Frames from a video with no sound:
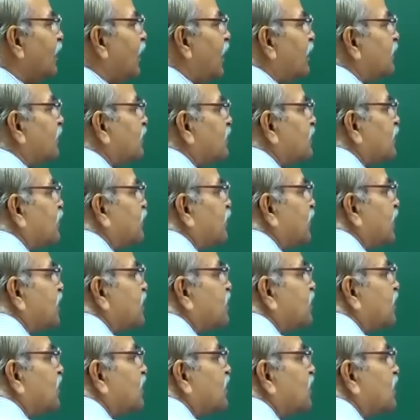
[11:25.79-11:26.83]
and the
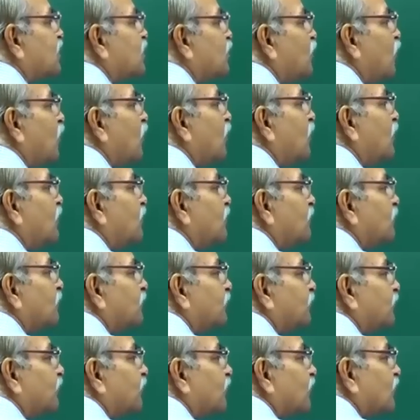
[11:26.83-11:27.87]
separation is small,
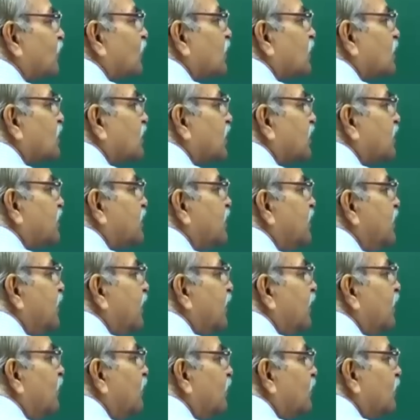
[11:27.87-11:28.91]
say
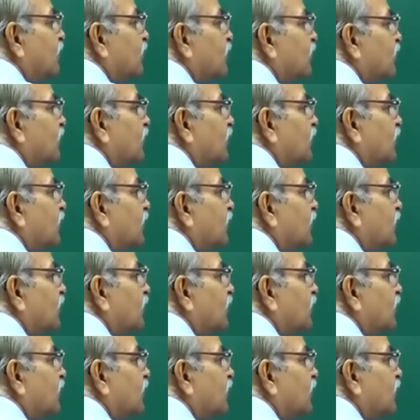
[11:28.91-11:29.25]
dl,